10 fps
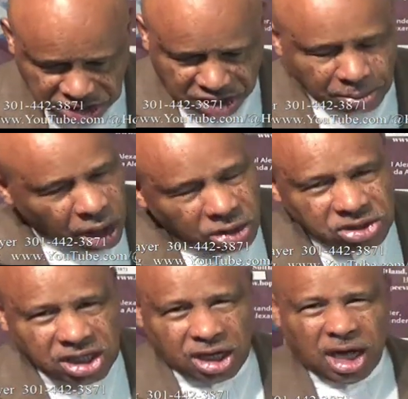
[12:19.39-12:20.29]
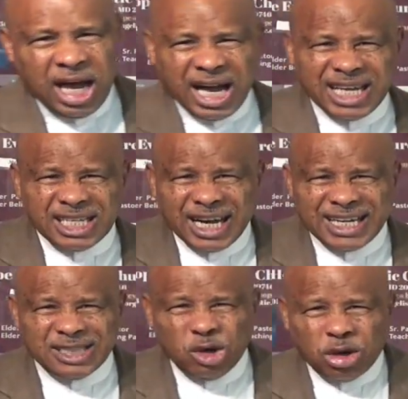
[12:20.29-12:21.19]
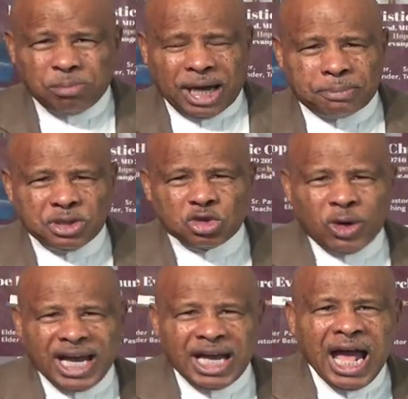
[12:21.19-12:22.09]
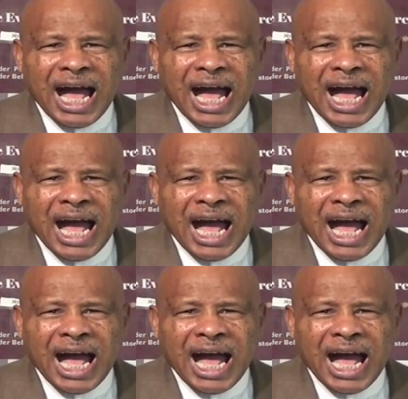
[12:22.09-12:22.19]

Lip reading: Come on here. I know the Baptist way.